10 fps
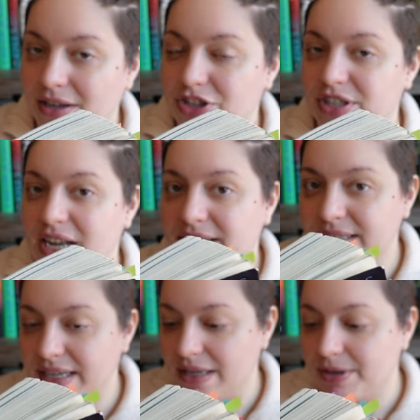She tells
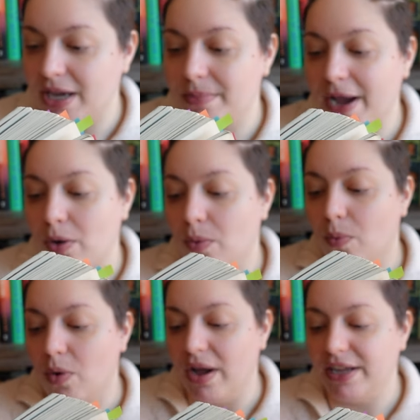Nehemia about
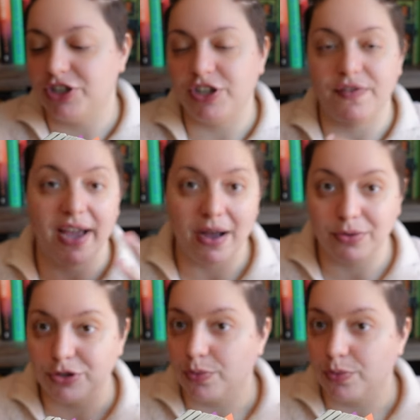what she found